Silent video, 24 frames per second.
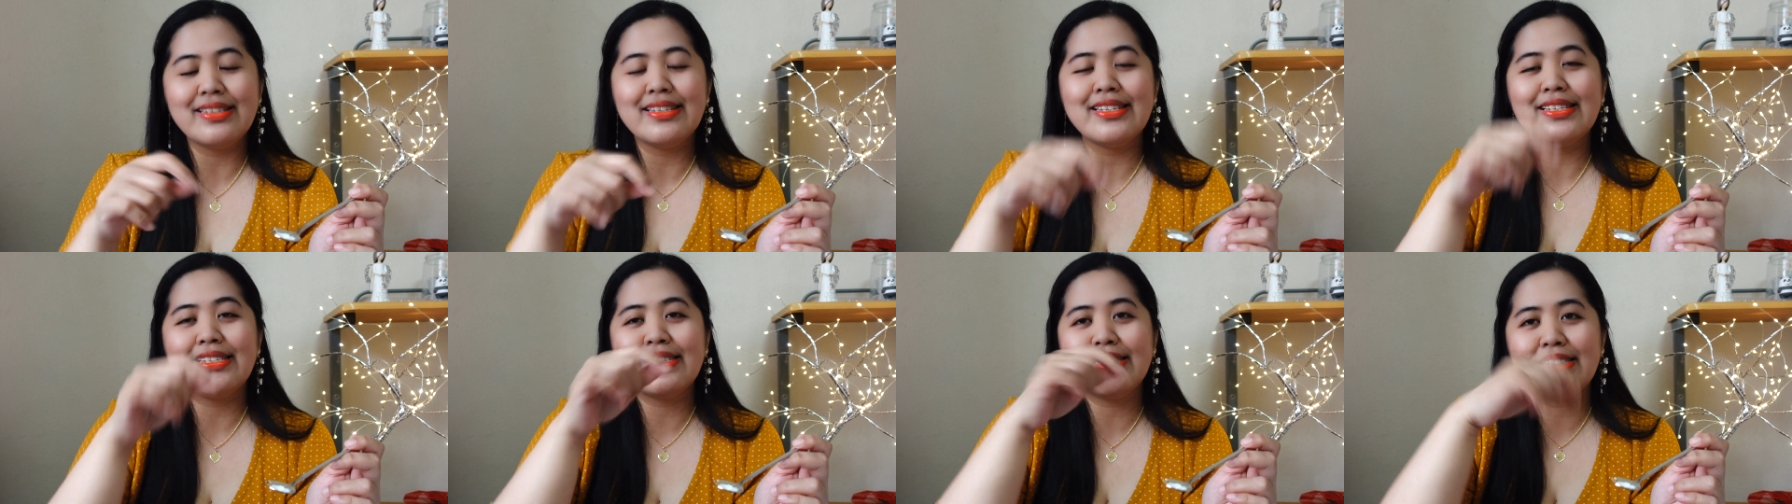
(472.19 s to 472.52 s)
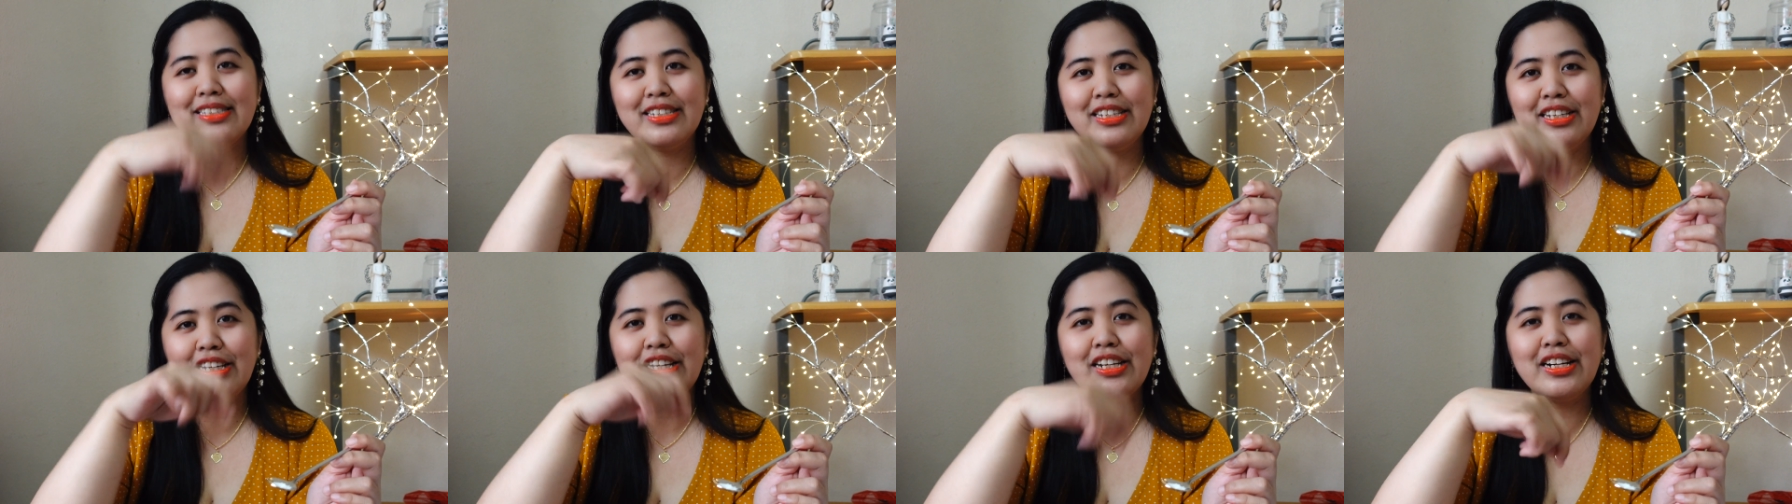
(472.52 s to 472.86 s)

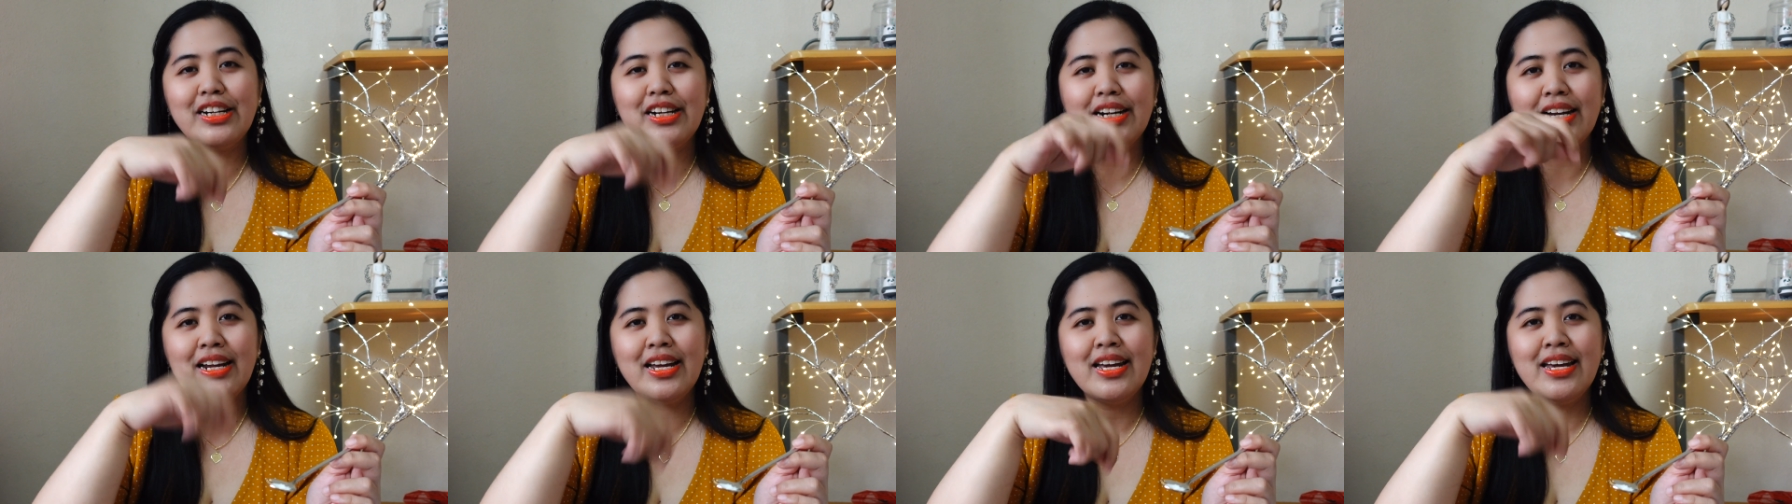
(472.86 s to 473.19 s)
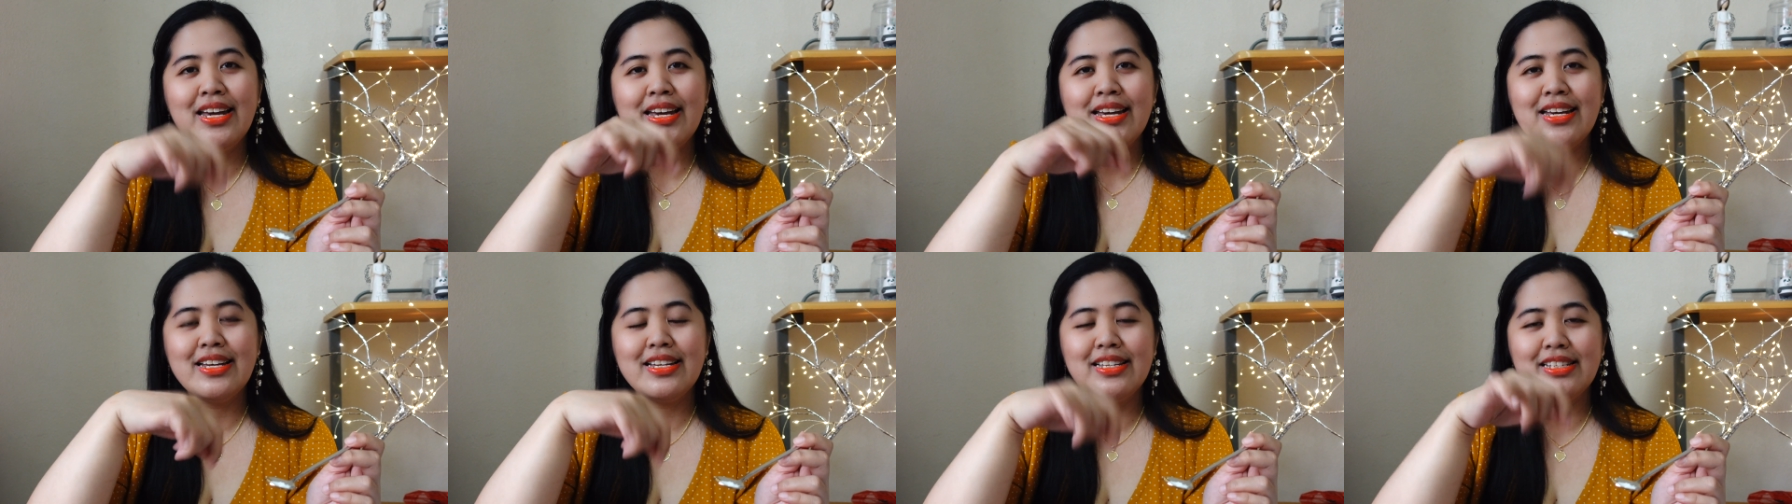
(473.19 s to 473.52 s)
stir
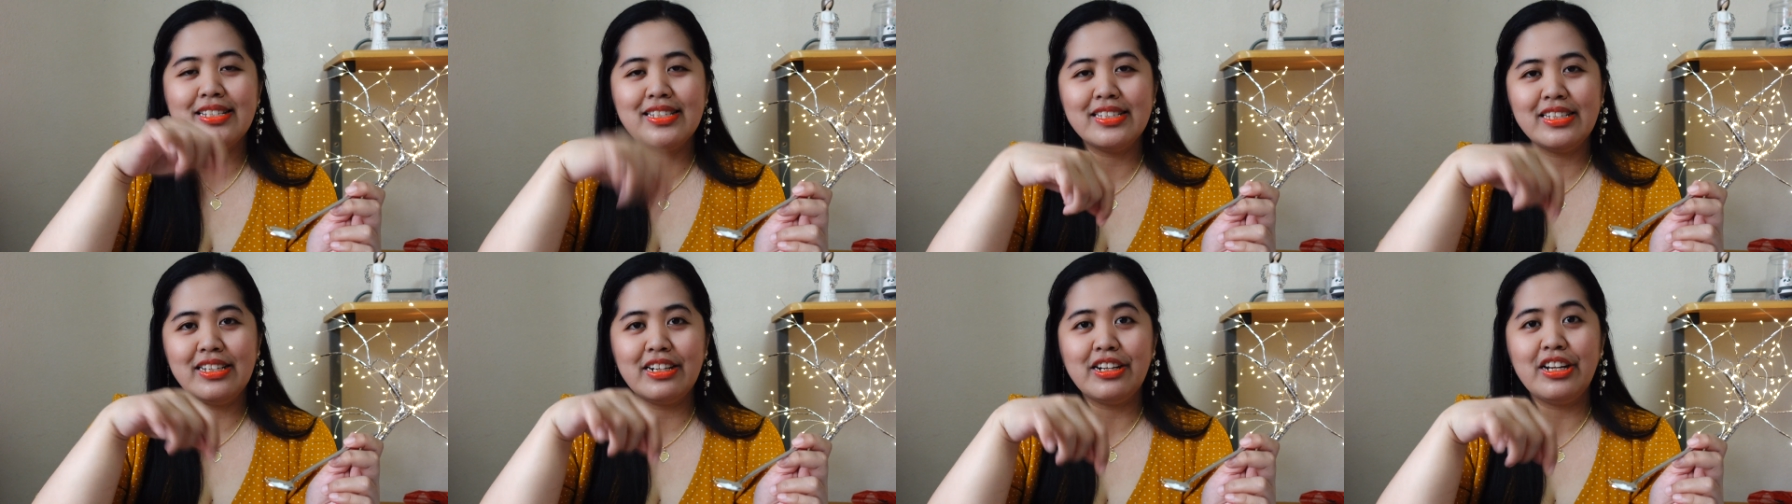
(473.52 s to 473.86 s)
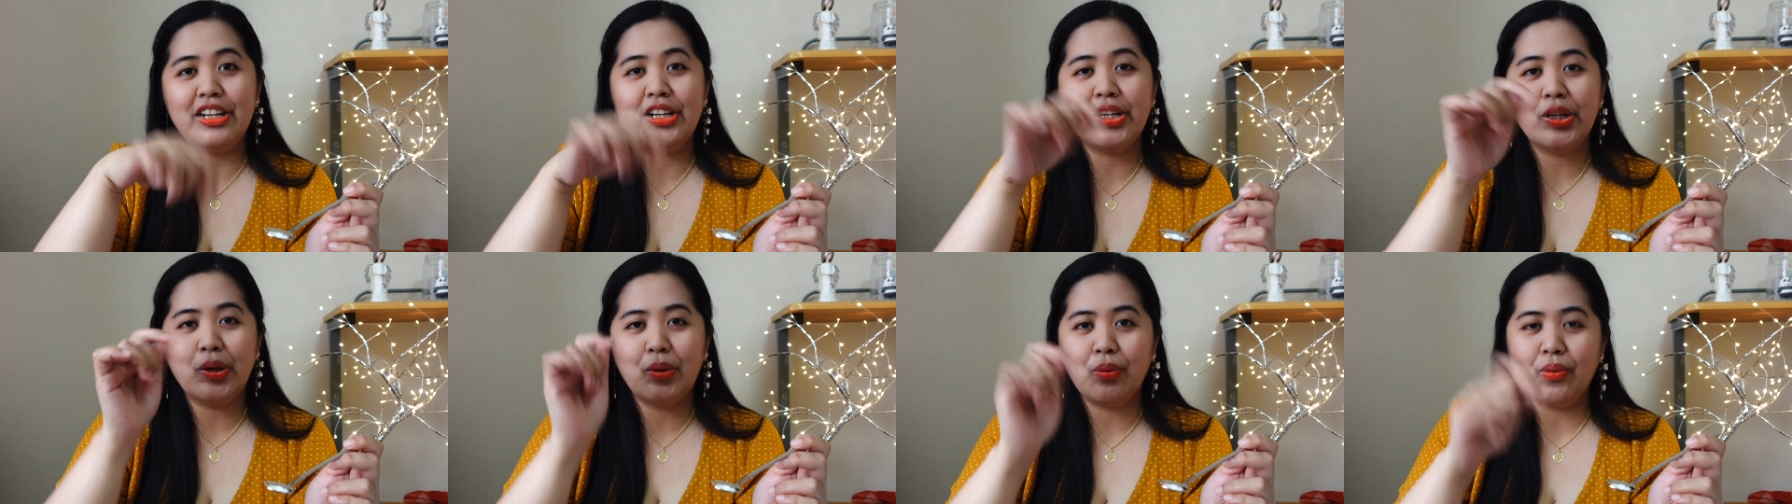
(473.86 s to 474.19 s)
stir
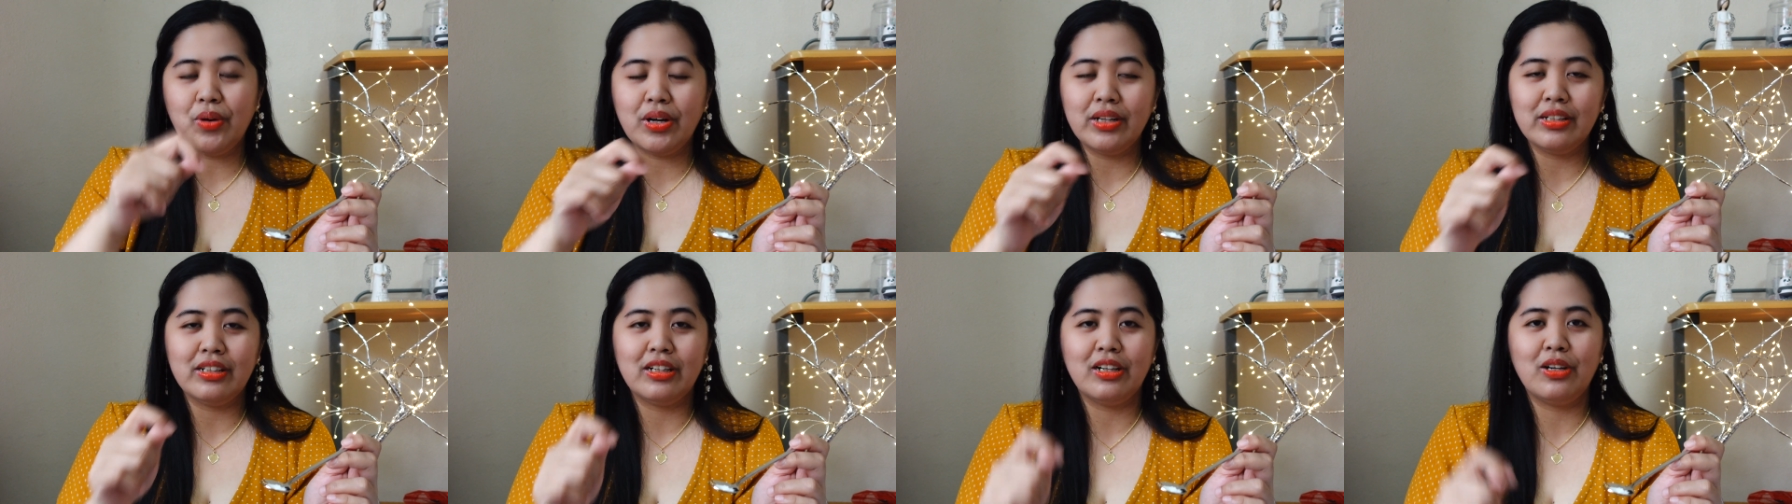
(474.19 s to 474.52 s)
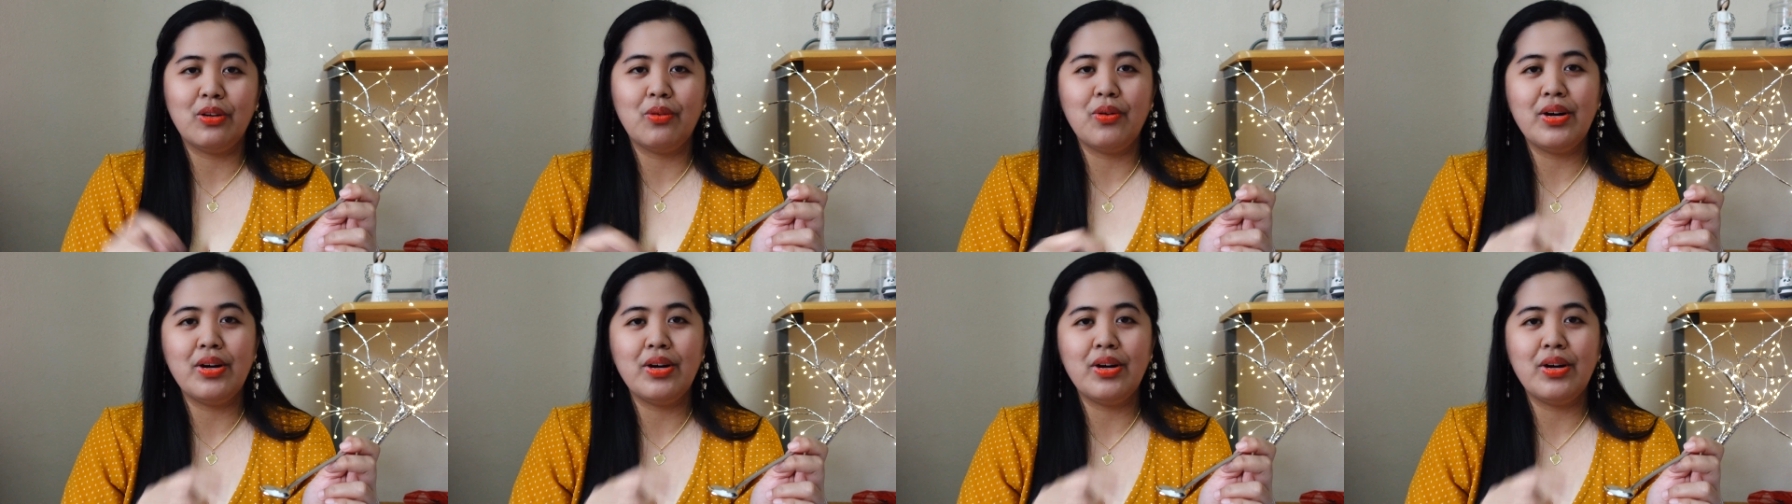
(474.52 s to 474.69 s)
in the water.